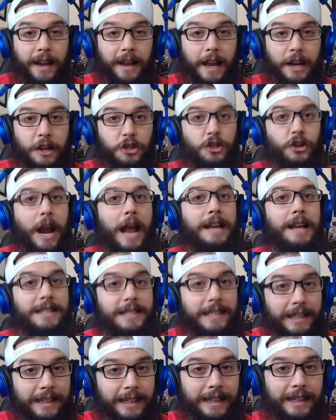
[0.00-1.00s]
and
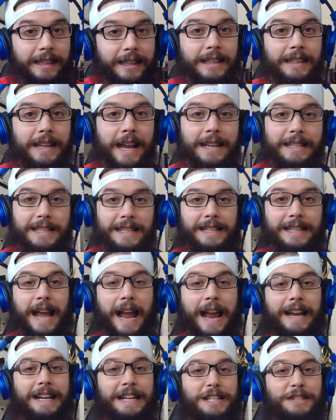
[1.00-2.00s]
drastic in the
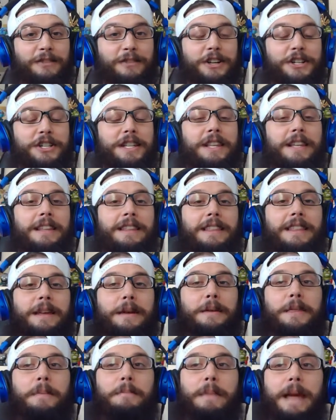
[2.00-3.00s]
1990s version.
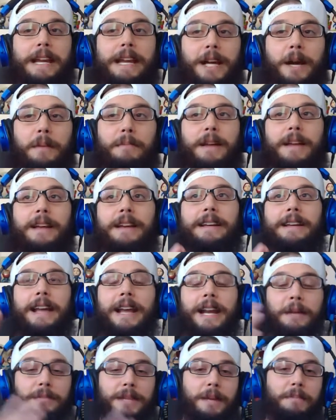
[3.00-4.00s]
The makeup and
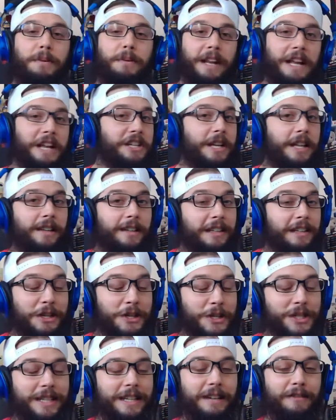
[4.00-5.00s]
getup they put Angelica
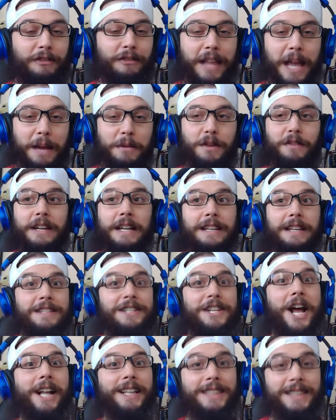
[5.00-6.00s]
Houston in for that movie is
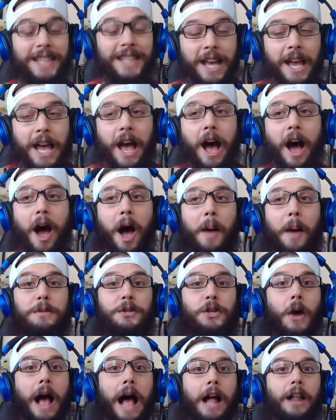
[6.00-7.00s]
nuts.
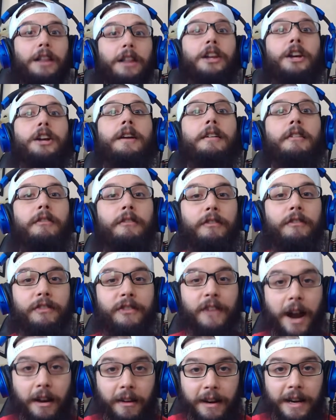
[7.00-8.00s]
So I'll look
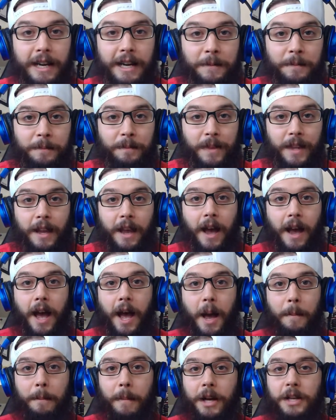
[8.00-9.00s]
very
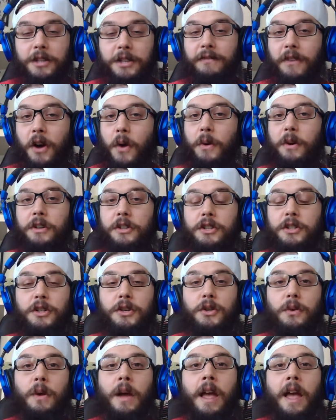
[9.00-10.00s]
much forward
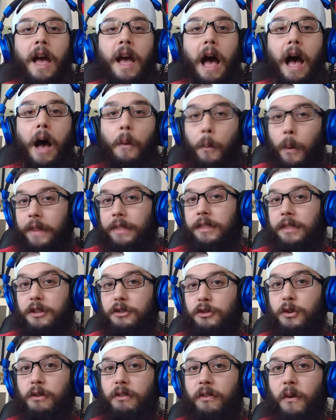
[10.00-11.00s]
to what the
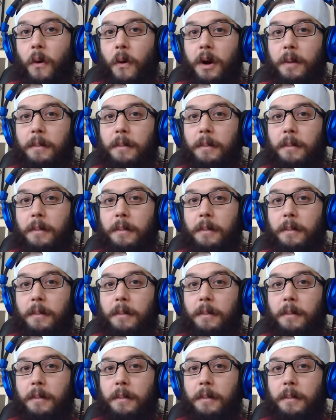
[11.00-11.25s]
true form